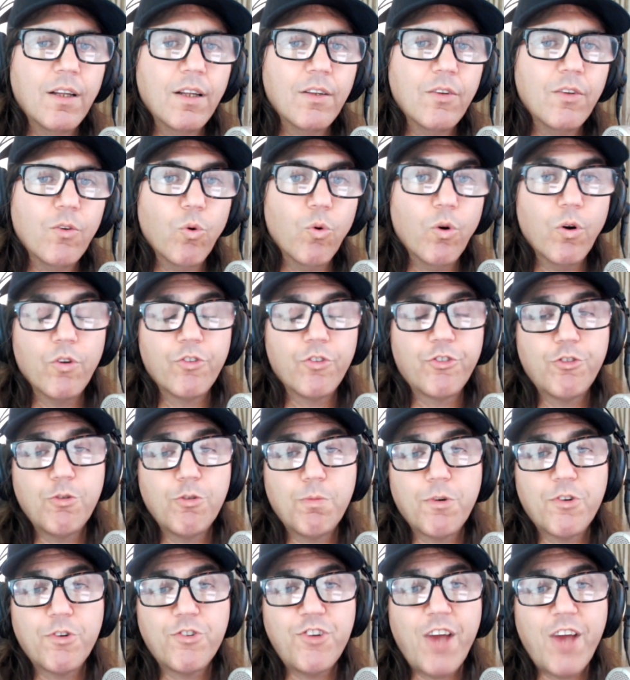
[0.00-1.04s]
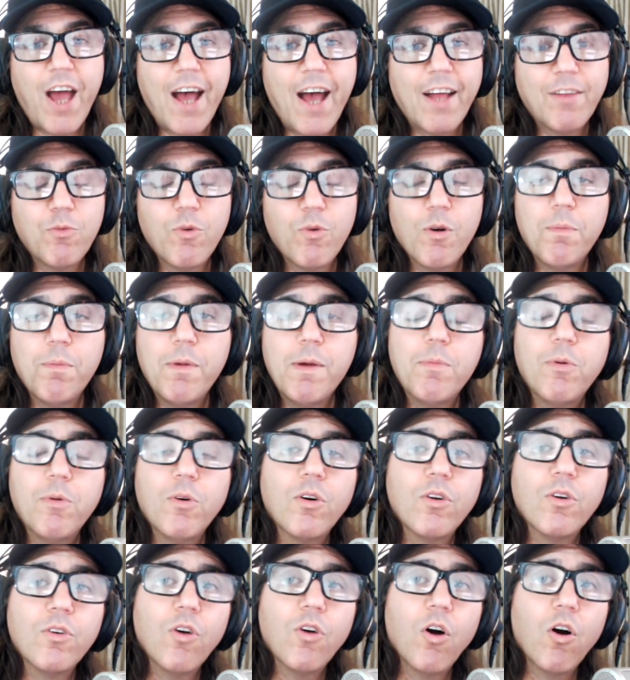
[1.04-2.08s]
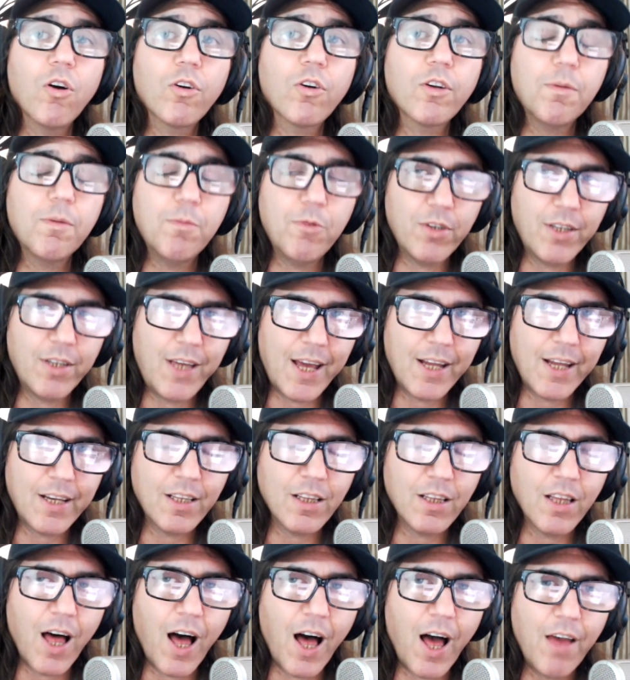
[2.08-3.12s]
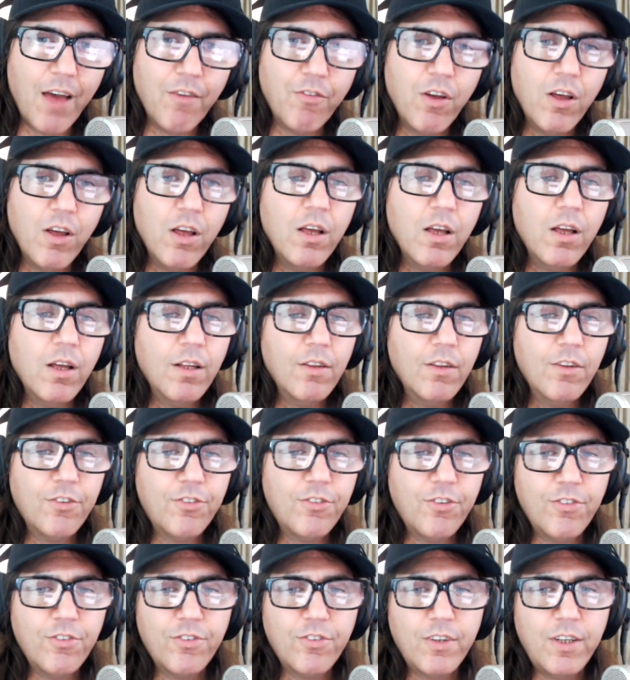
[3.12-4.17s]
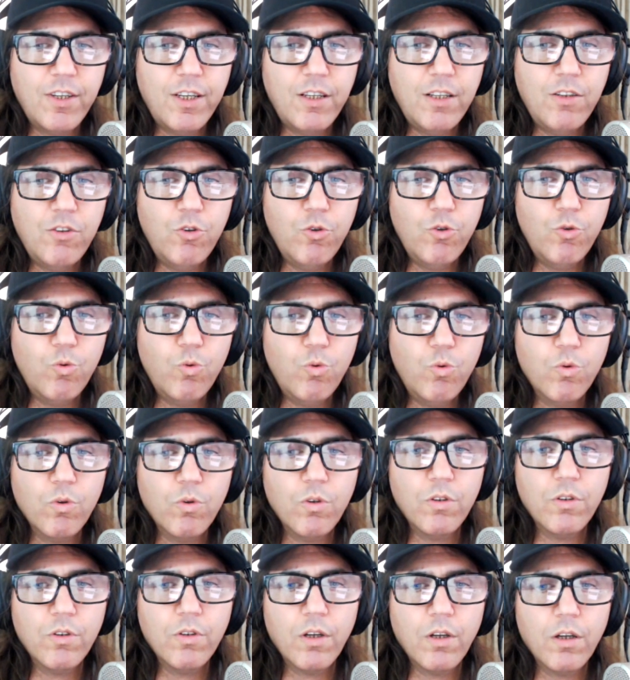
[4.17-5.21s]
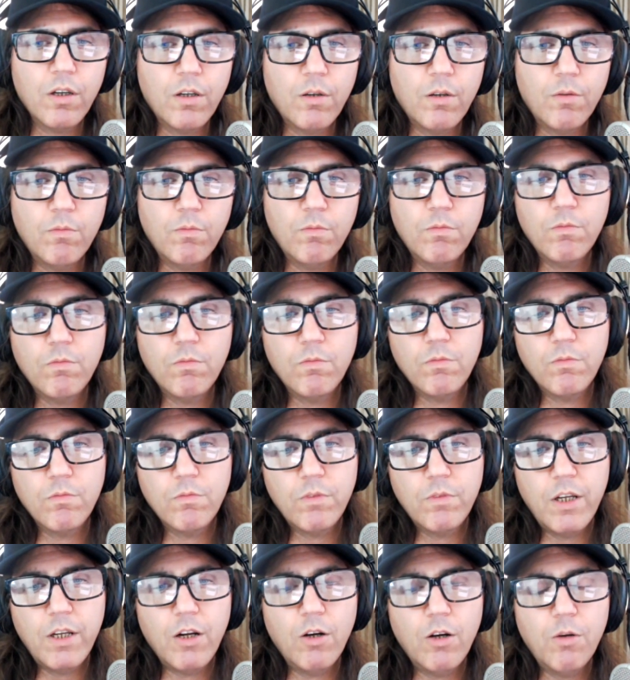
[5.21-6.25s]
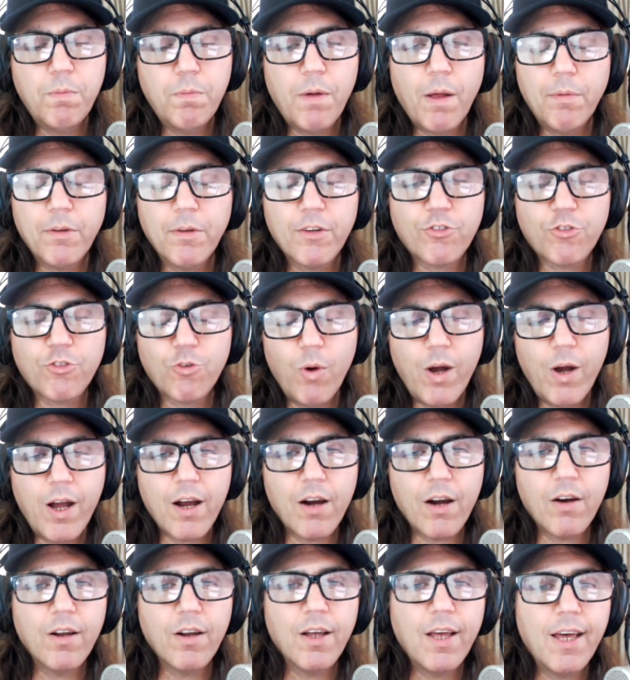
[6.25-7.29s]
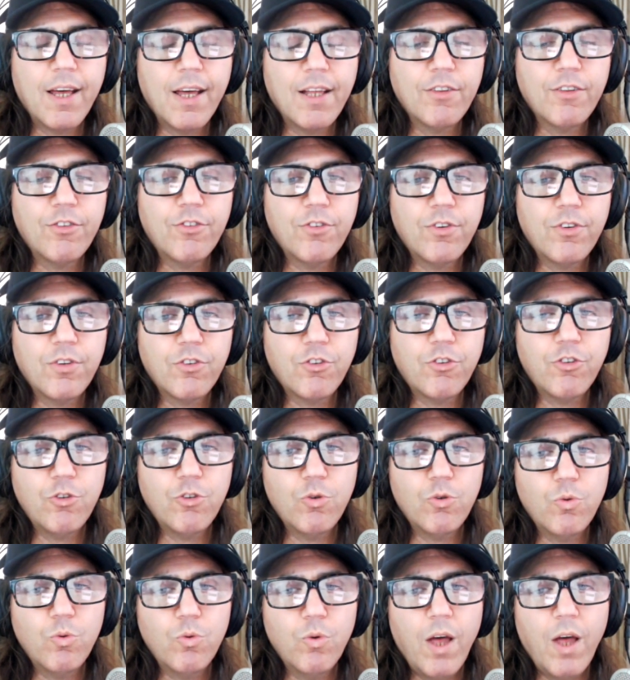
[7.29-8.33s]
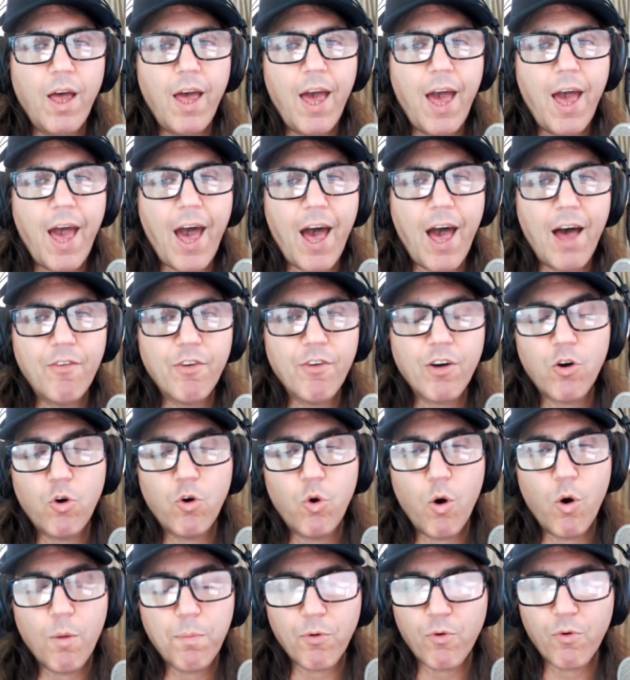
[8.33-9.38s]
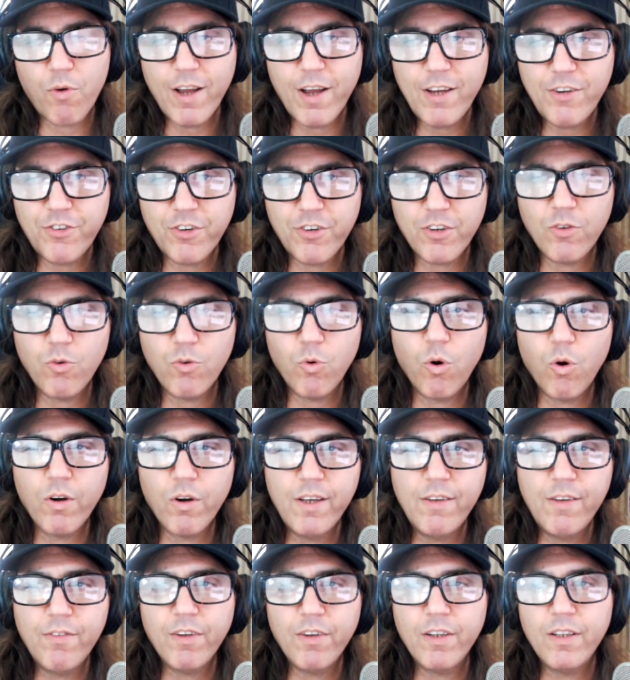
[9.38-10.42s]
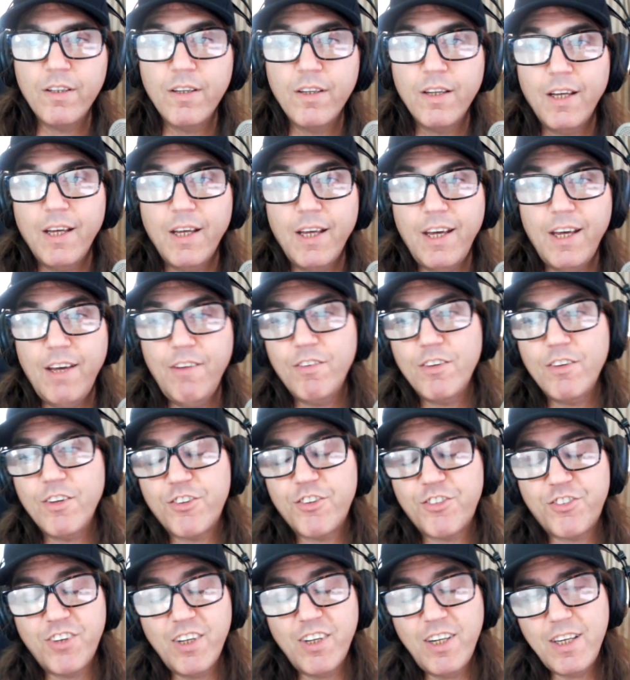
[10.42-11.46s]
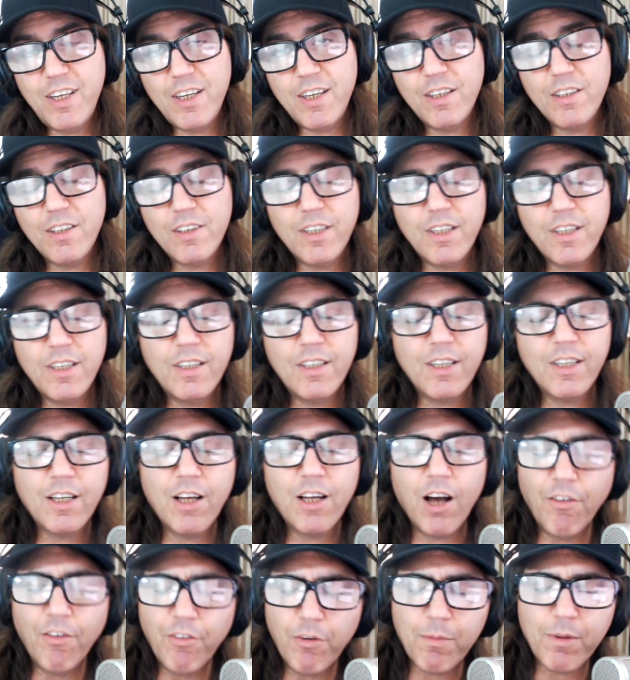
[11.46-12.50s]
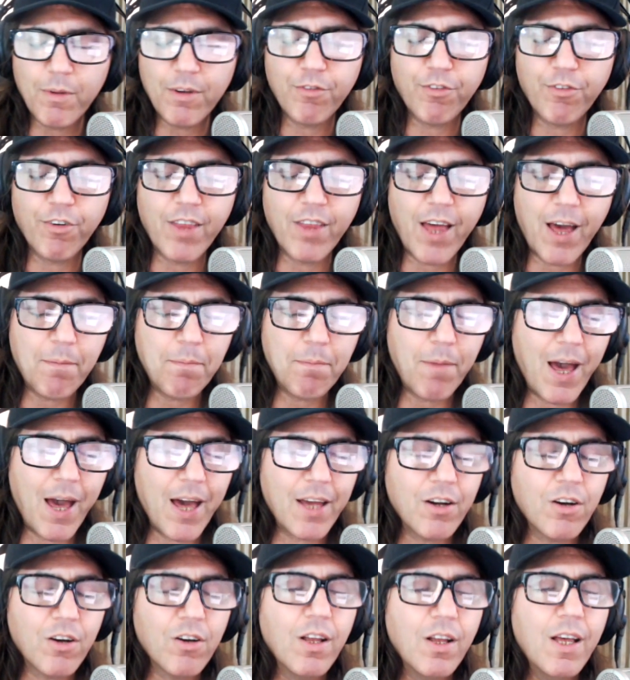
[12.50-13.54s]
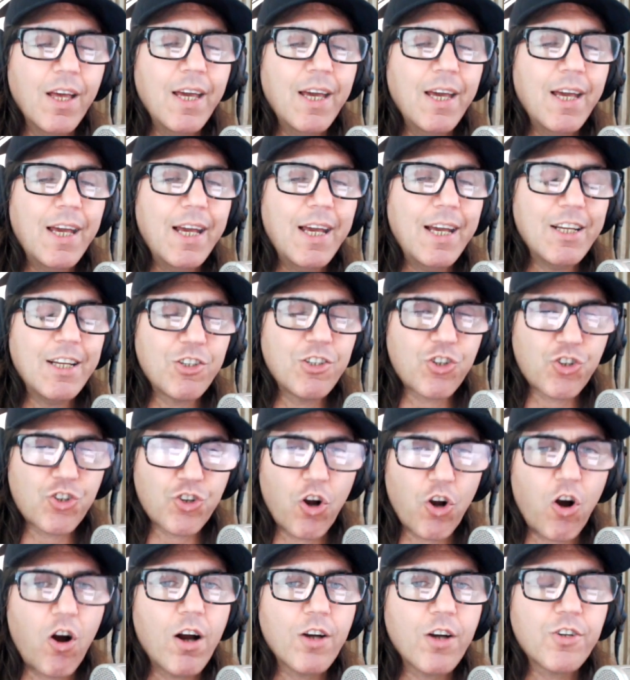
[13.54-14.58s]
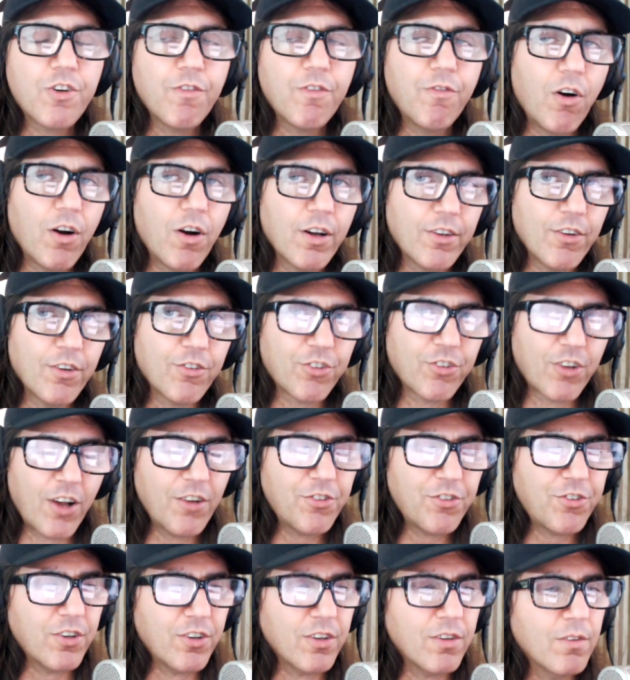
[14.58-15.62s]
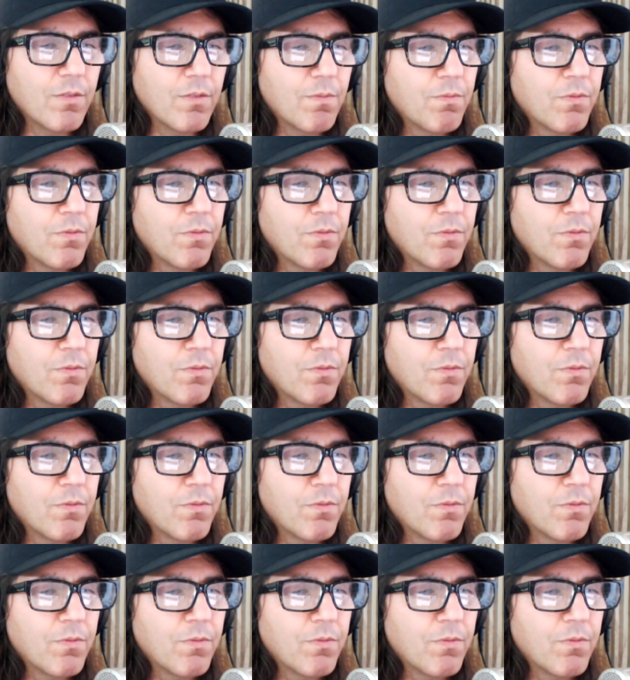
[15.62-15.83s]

or super chat where people are, are communicating live. This is the new, um, you know, public square. And to have a corporation or even even the city, the, the government for that matter, in charge of our discussion,